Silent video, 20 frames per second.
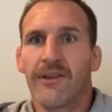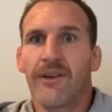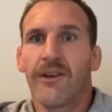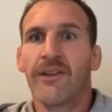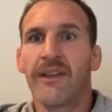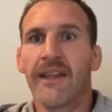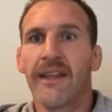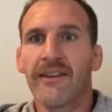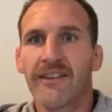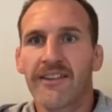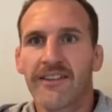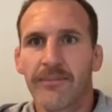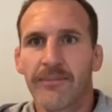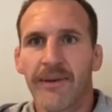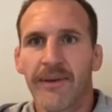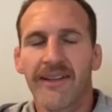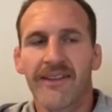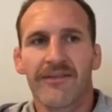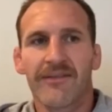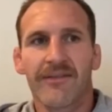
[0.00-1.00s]
their
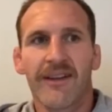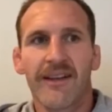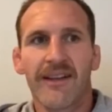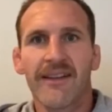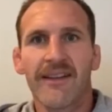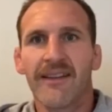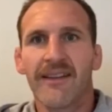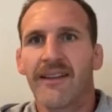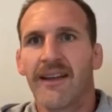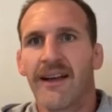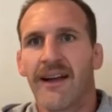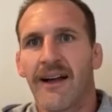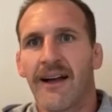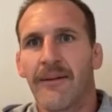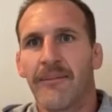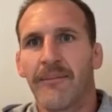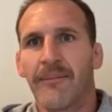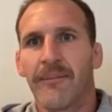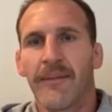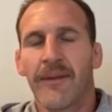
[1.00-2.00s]
respect, really.
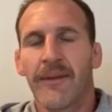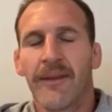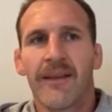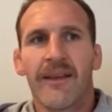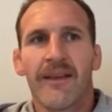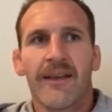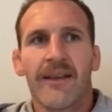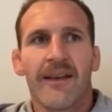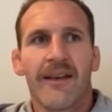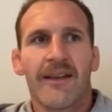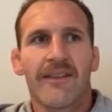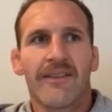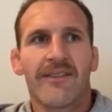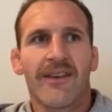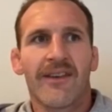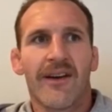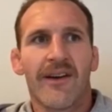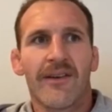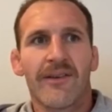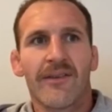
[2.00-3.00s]
And
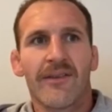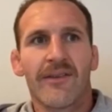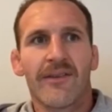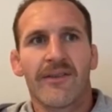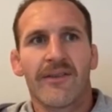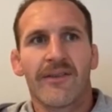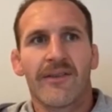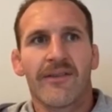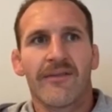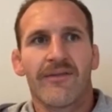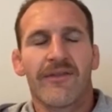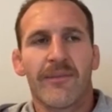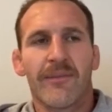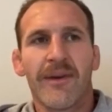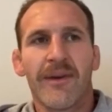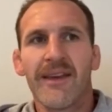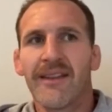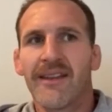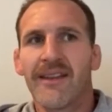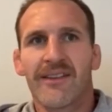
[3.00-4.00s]
so for
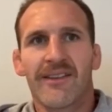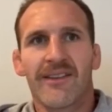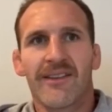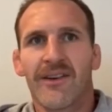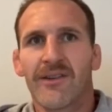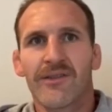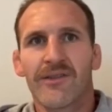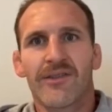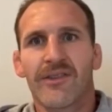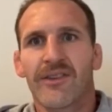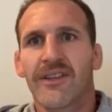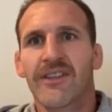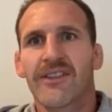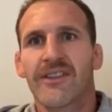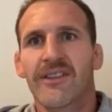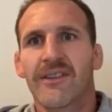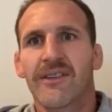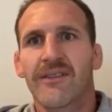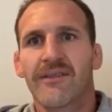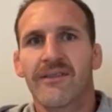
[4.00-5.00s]
me, that whole
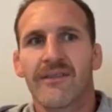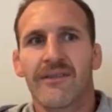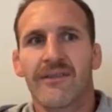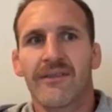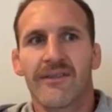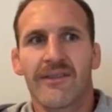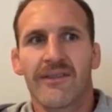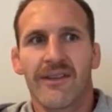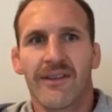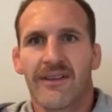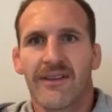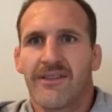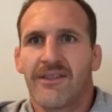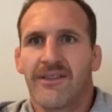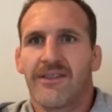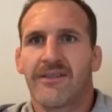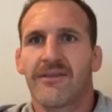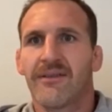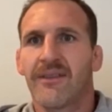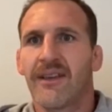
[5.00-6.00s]
tradition is
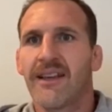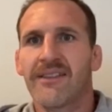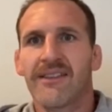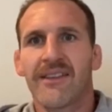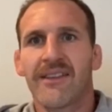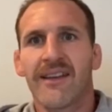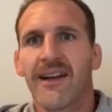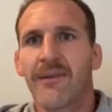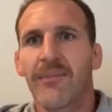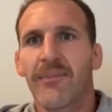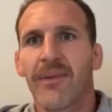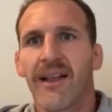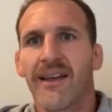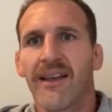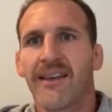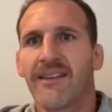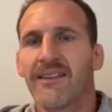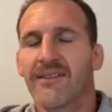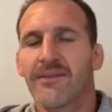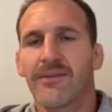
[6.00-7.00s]
just, as a young
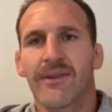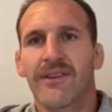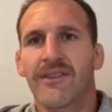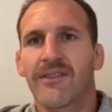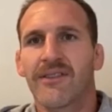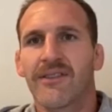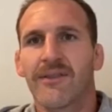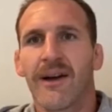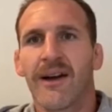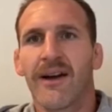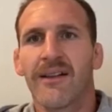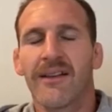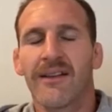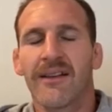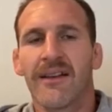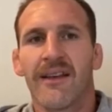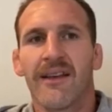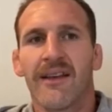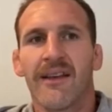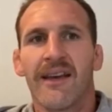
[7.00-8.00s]
player, you just want to do well
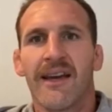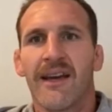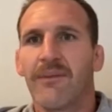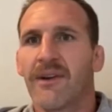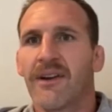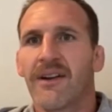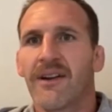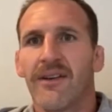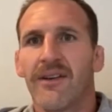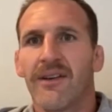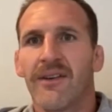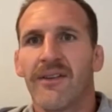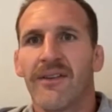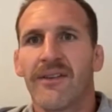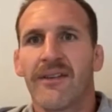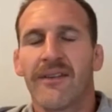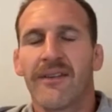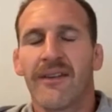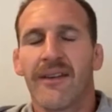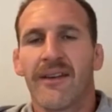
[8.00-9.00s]
and want to learn.
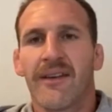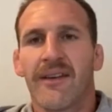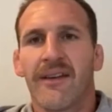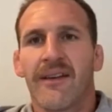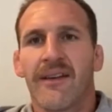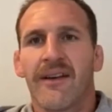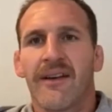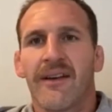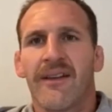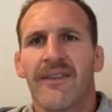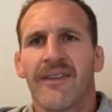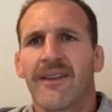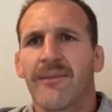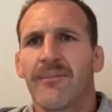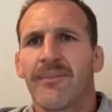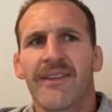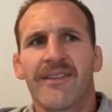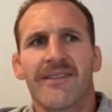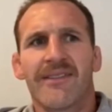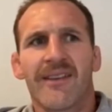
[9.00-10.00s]
And I think the
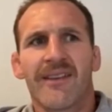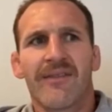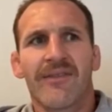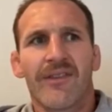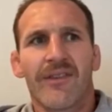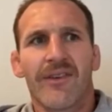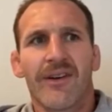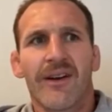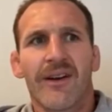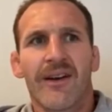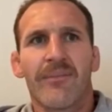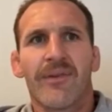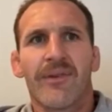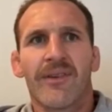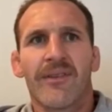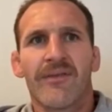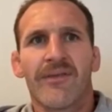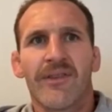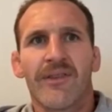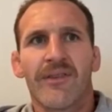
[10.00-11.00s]
best thing for our
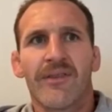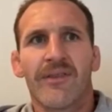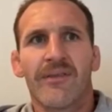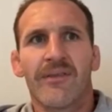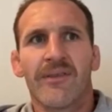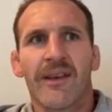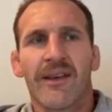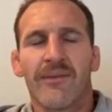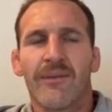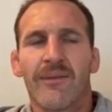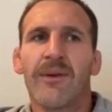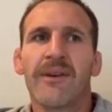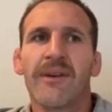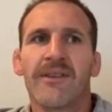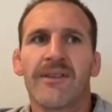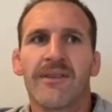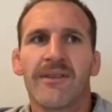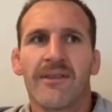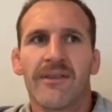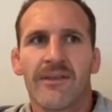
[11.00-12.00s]
point of view, and what
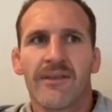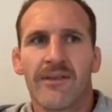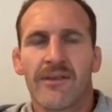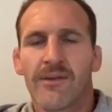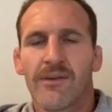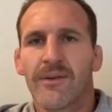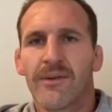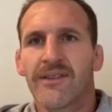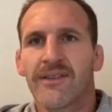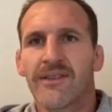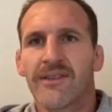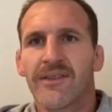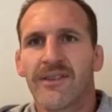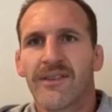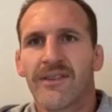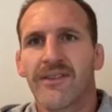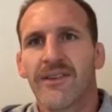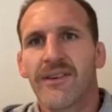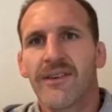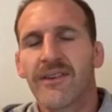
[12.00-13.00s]
we always
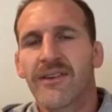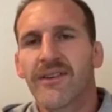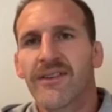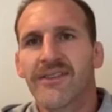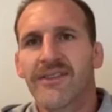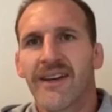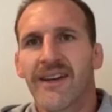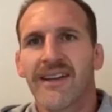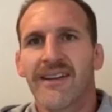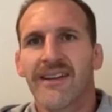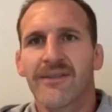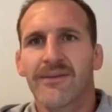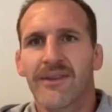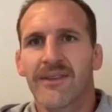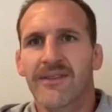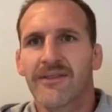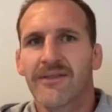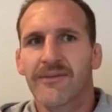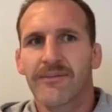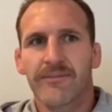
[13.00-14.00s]
tried to do at Crusaders,
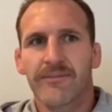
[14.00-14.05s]
was